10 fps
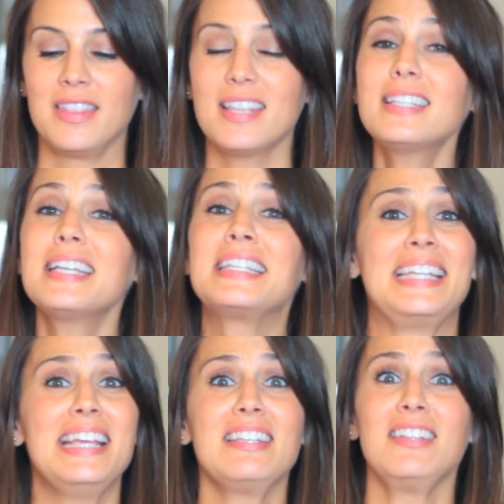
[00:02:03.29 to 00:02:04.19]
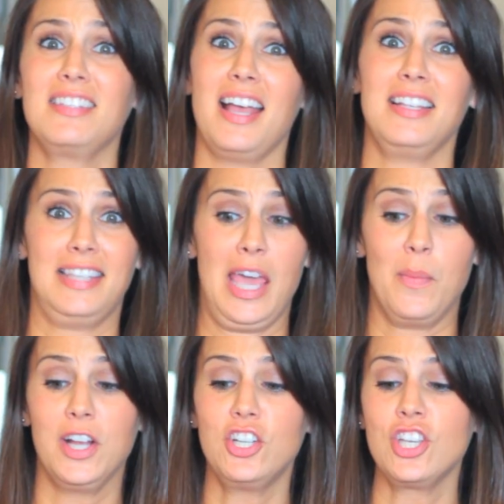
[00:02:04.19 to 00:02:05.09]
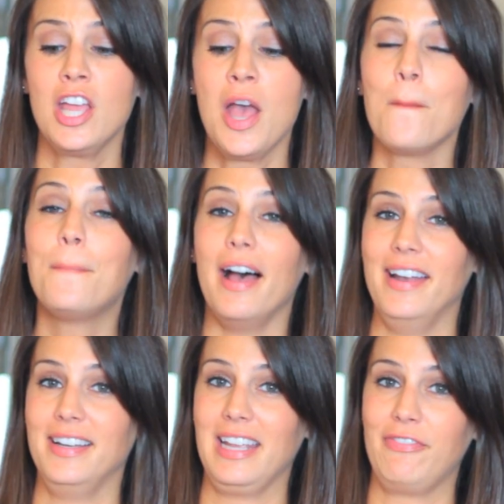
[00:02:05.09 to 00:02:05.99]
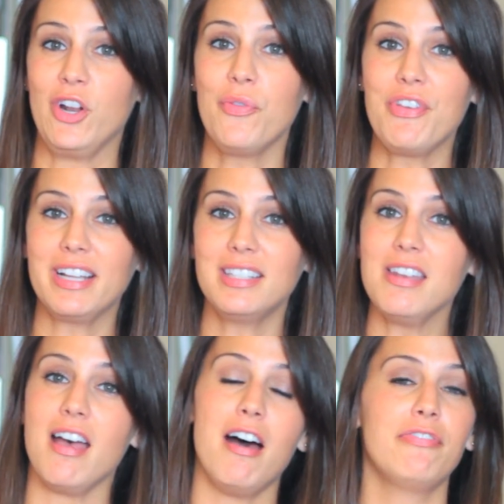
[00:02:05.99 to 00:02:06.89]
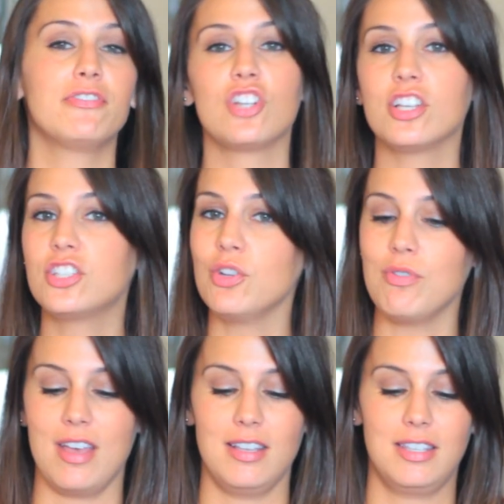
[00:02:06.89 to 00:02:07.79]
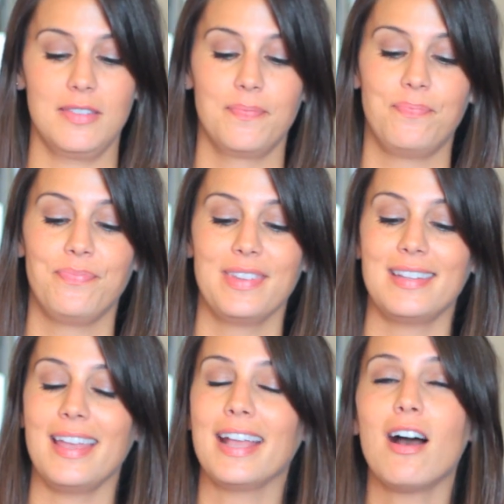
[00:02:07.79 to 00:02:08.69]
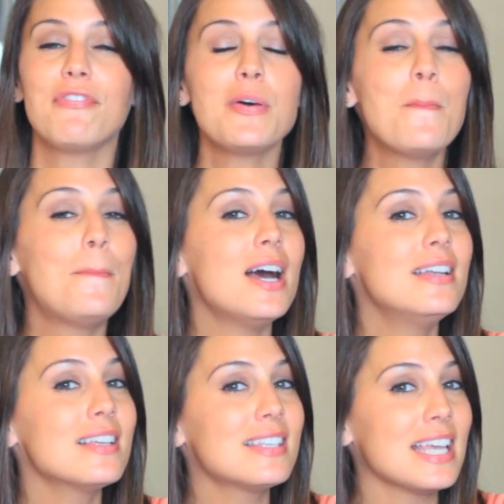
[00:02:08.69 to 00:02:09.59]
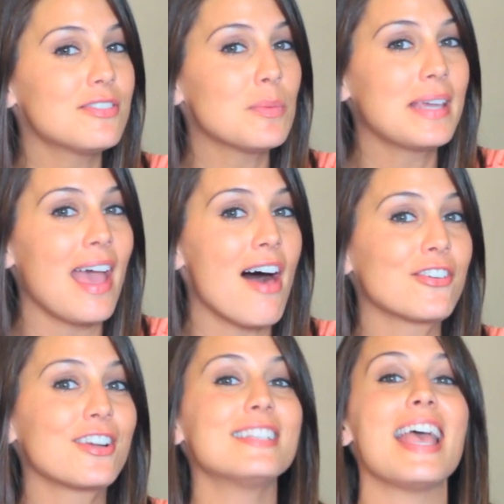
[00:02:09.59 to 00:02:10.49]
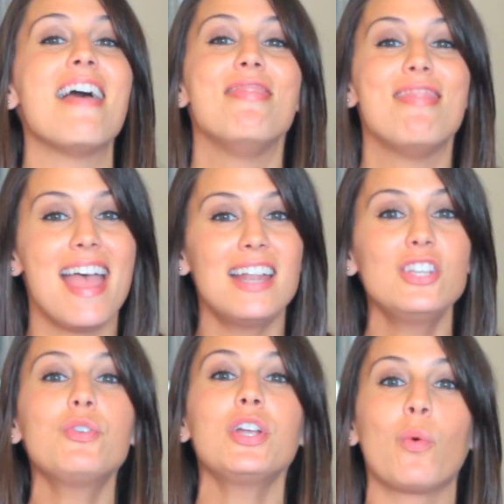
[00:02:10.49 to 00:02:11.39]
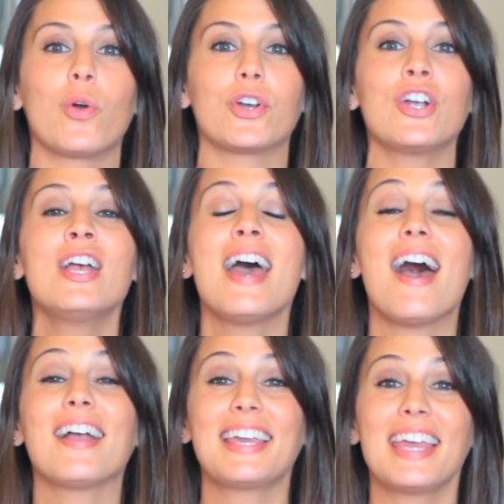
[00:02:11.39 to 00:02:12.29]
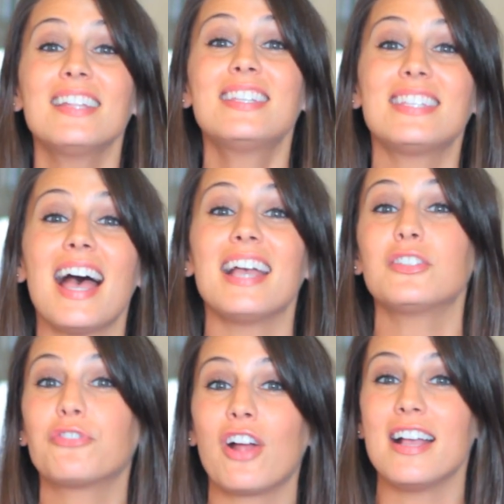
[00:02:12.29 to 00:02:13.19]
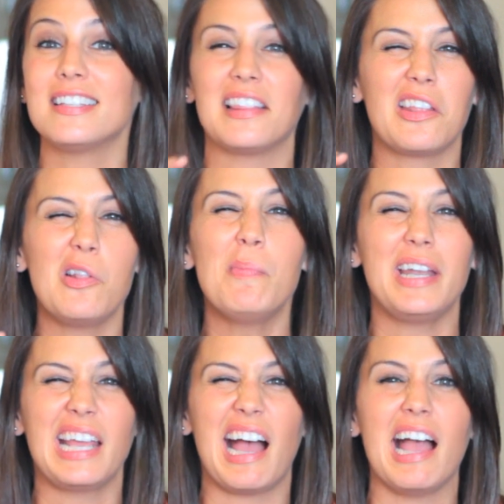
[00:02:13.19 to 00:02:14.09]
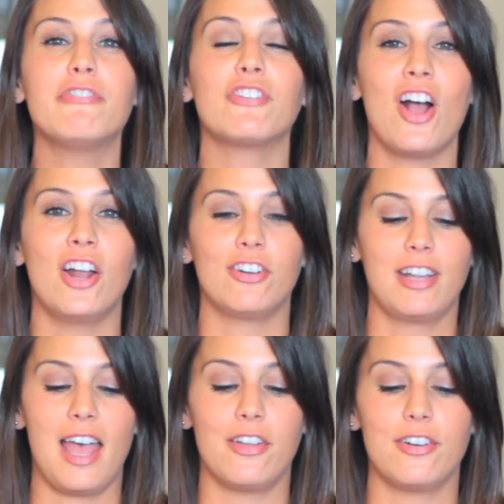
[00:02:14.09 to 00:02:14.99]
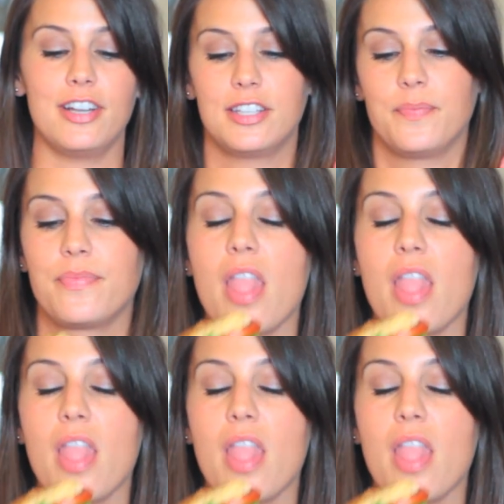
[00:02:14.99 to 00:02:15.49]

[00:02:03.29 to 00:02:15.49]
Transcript: This is a decent sized sandwich, but if you don't think it's enough, just do this. Take off the bun to save some calories, and then you can order a kid-sized fries, that little mini guy, for 100 calories.